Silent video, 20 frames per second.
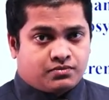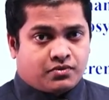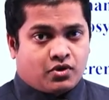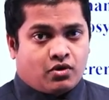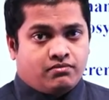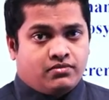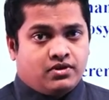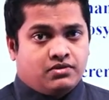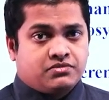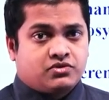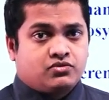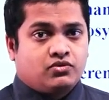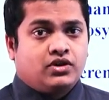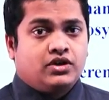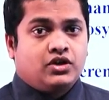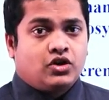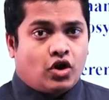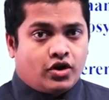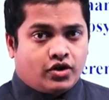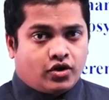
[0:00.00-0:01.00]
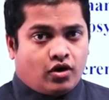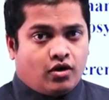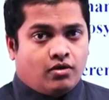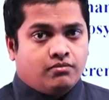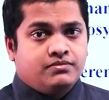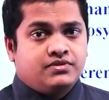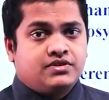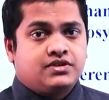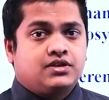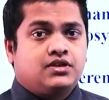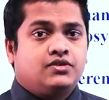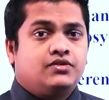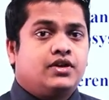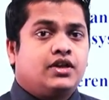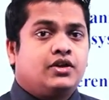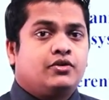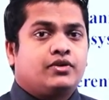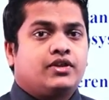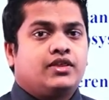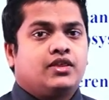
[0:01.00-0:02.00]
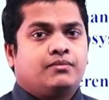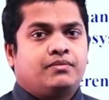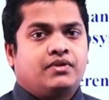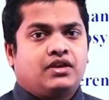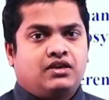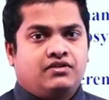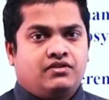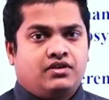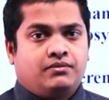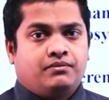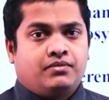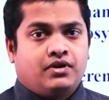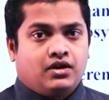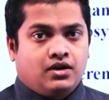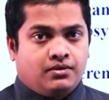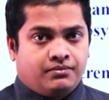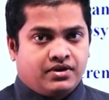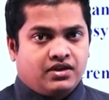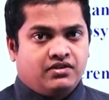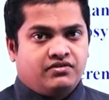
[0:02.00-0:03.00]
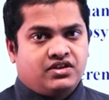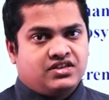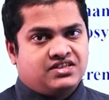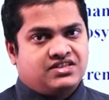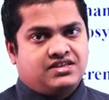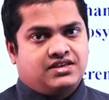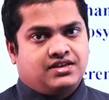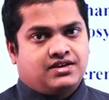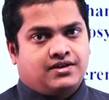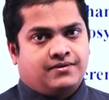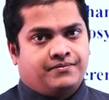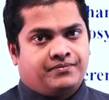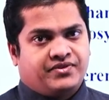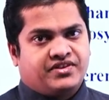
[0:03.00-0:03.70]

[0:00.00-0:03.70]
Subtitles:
problems were not observed during the previous era.